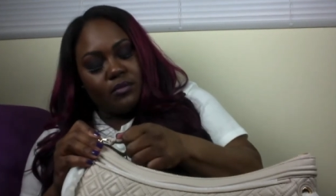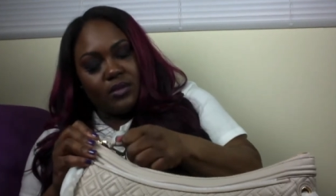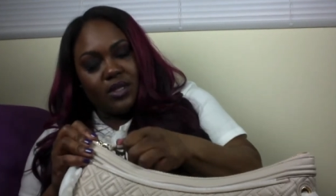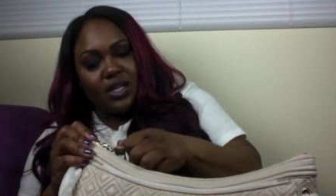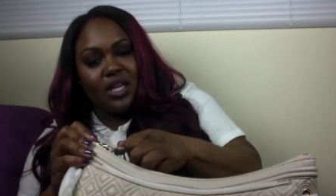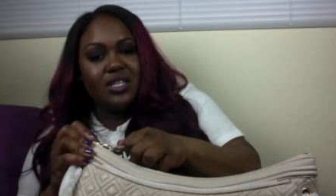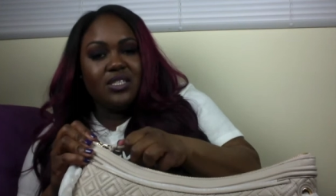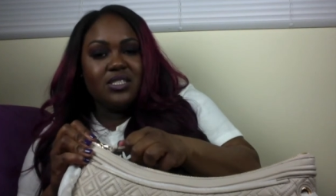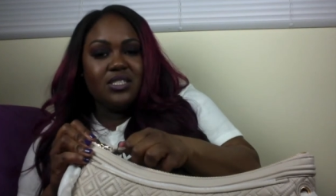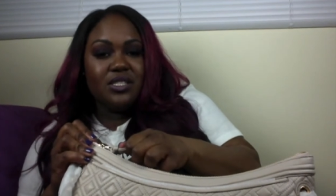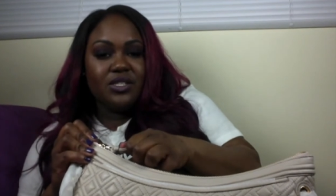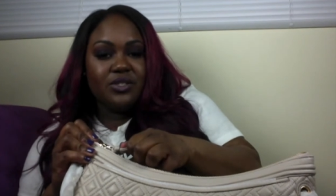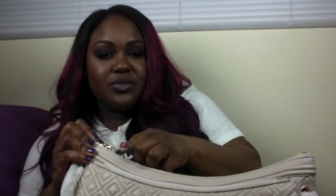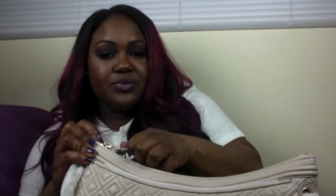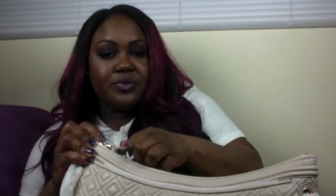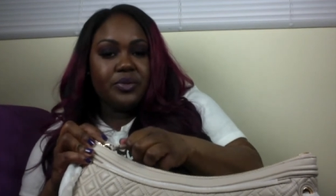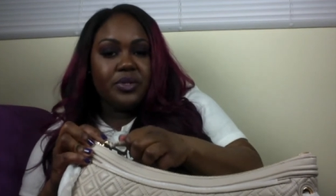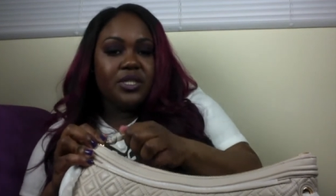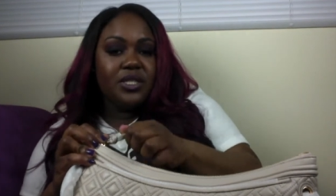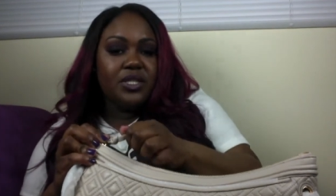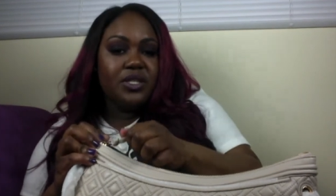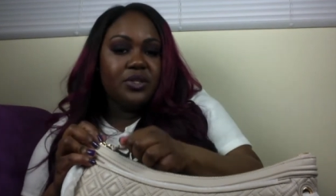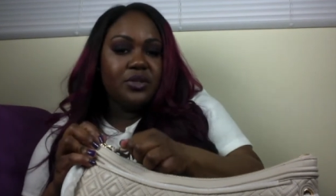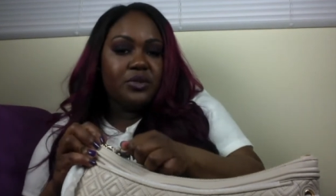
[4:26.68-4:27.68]
This is a
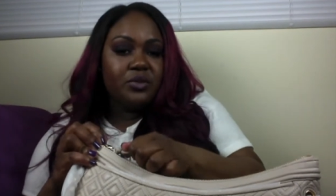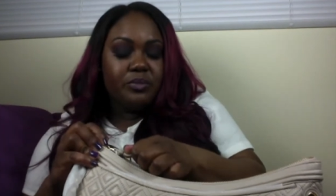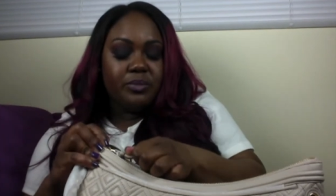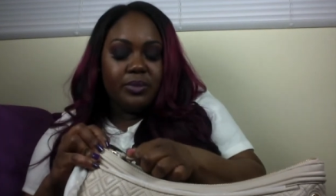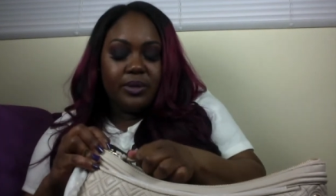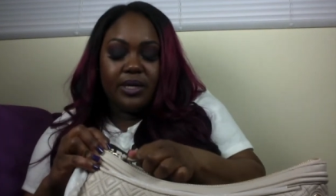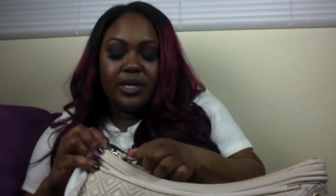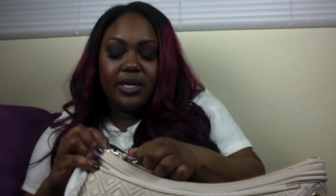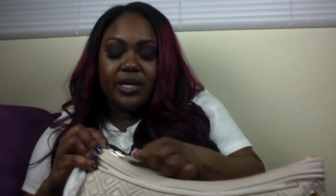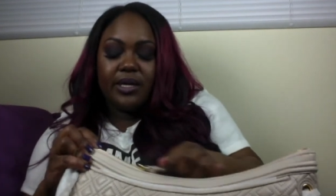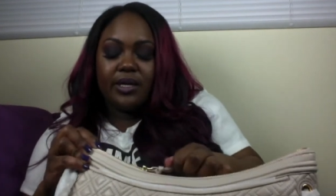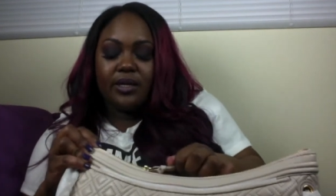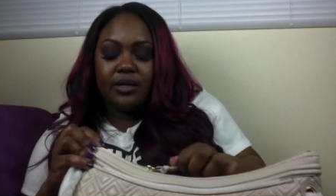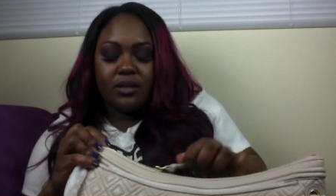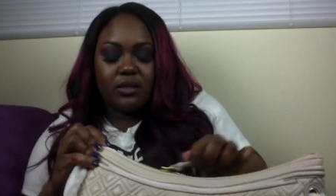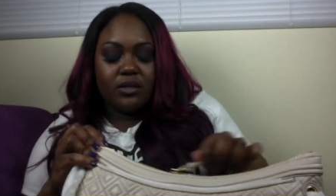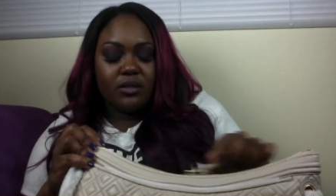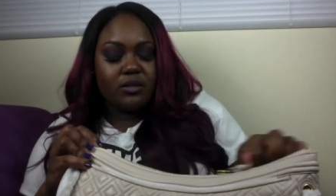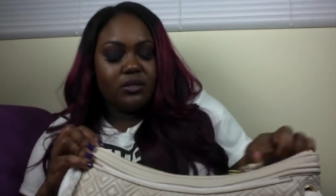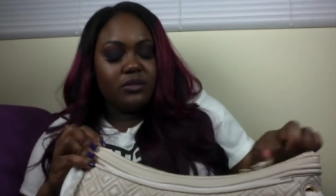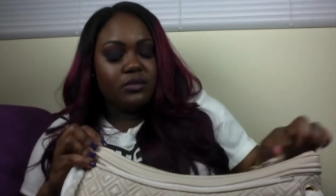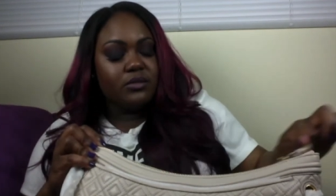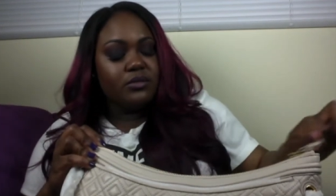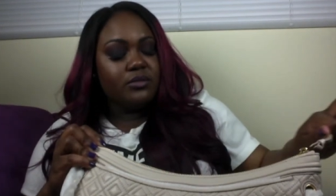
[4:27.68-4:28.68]
really cute bag.
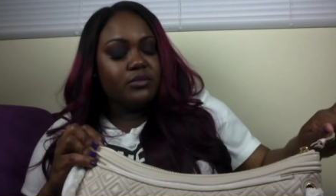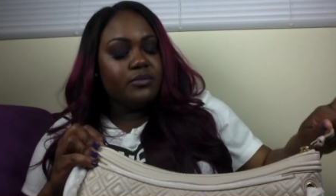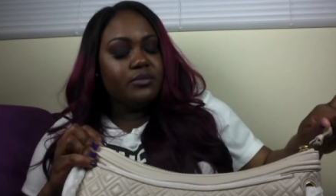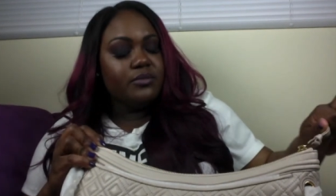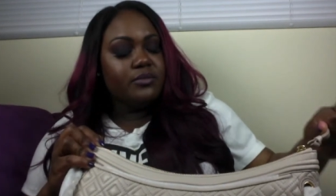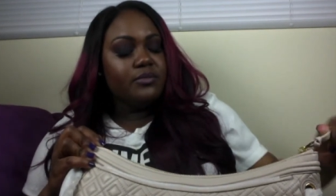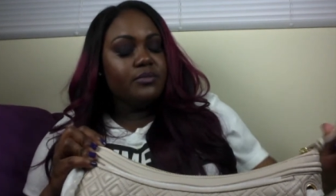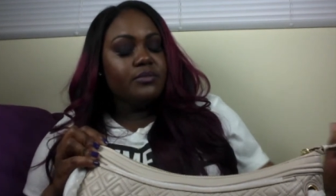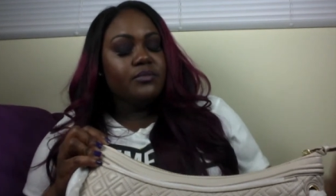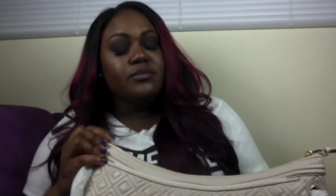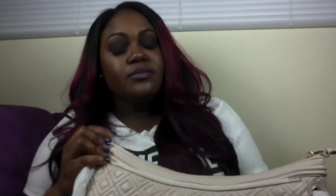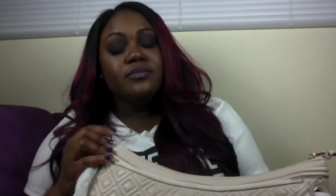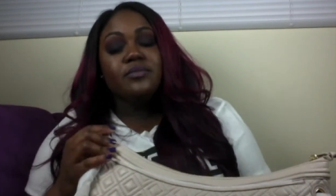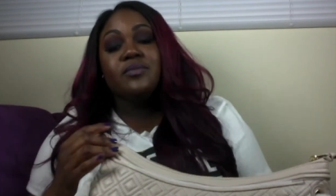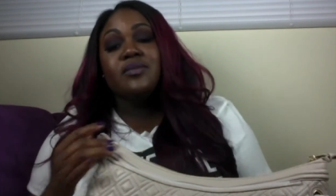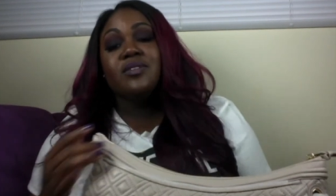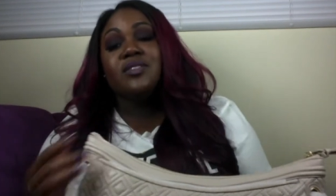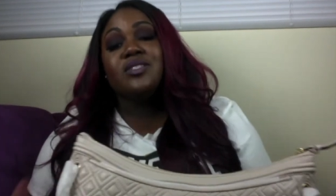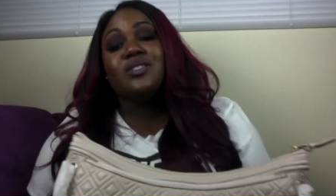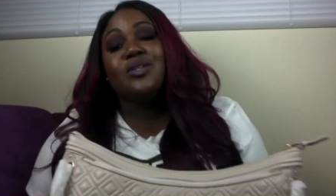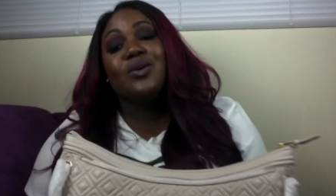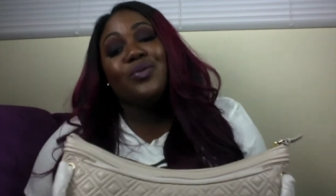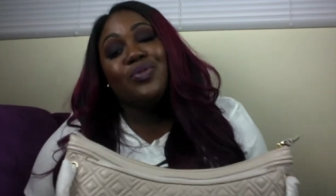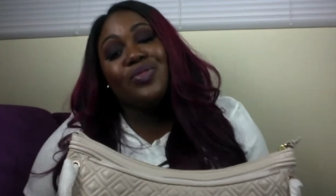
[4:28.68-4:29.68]

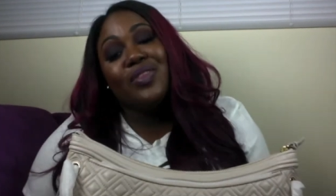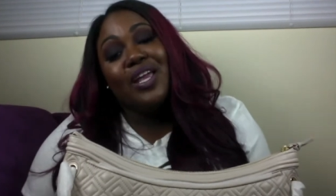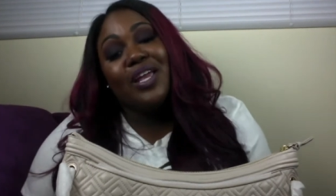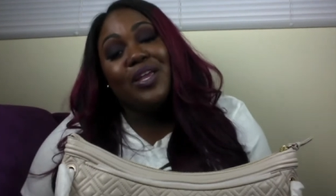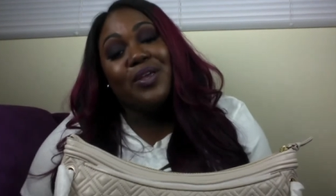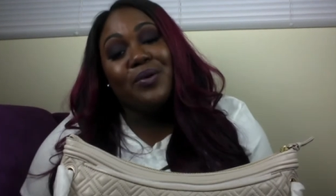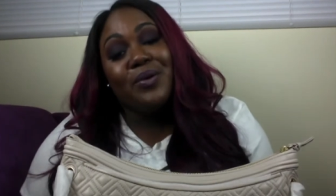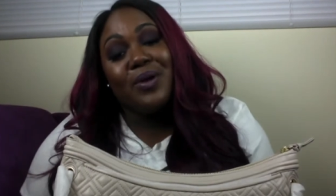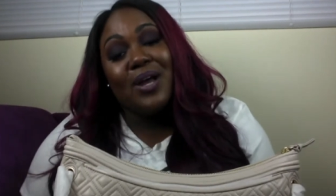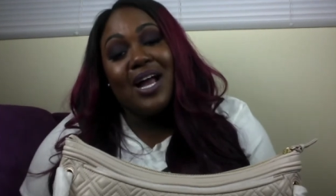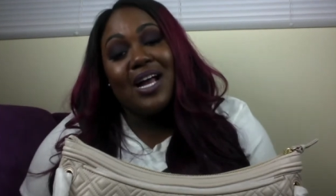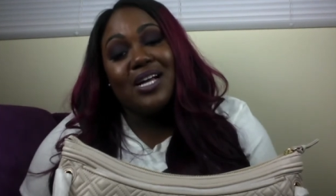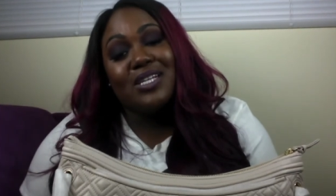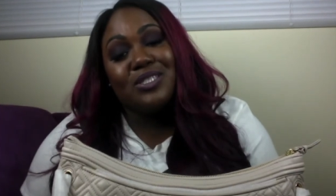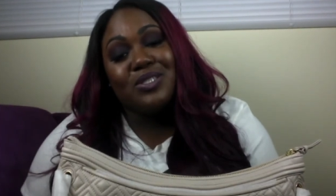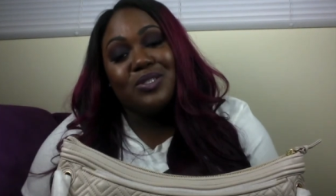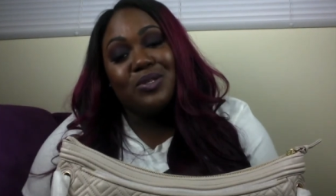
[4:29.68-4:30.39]
So thank you guys